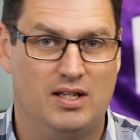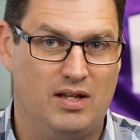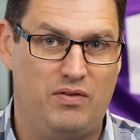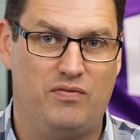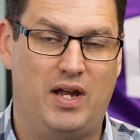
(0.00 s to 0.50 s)

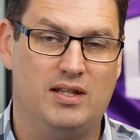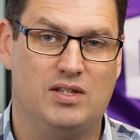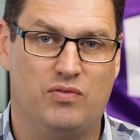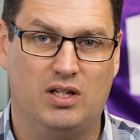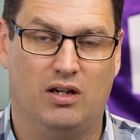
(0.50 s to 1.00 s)
If you found
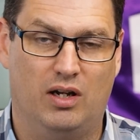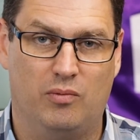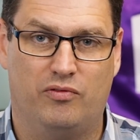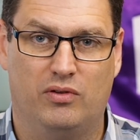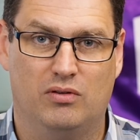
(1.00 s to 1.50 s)
this video
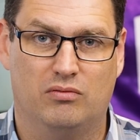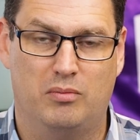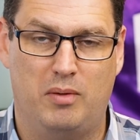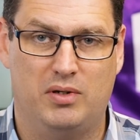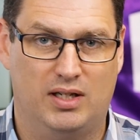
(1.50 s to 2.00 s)
helpful,
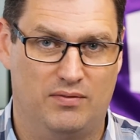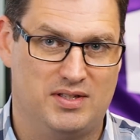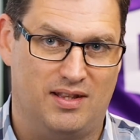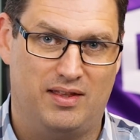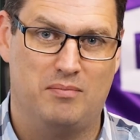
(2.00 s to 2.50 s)
remember to give us
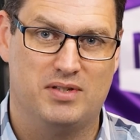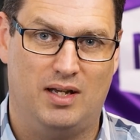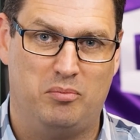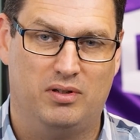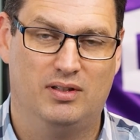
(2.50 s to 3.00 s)
the thumbs
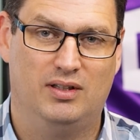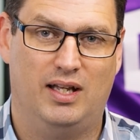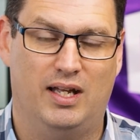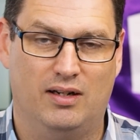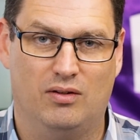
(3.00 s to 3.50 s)
up
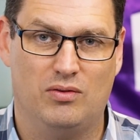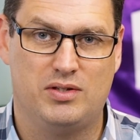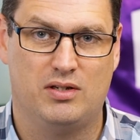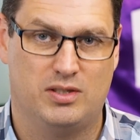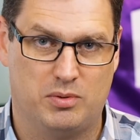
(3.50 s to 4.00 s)
and
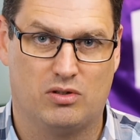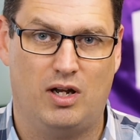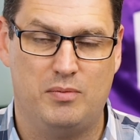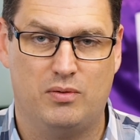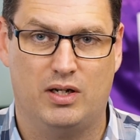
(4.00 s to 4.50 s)
also
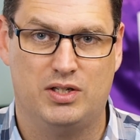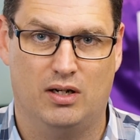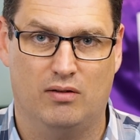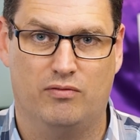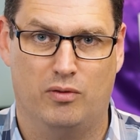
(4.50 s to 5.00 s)
subscribe to our
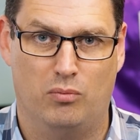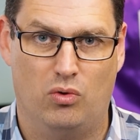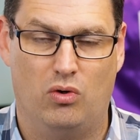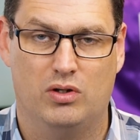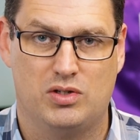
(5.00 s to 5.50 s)
channel for
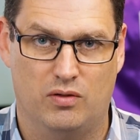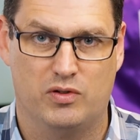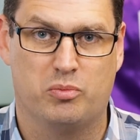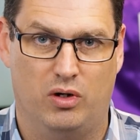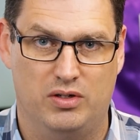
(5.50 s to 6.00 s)
more
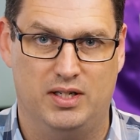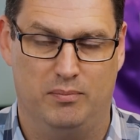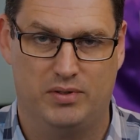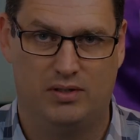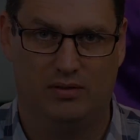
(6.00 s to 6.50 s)
Surface Pro tips.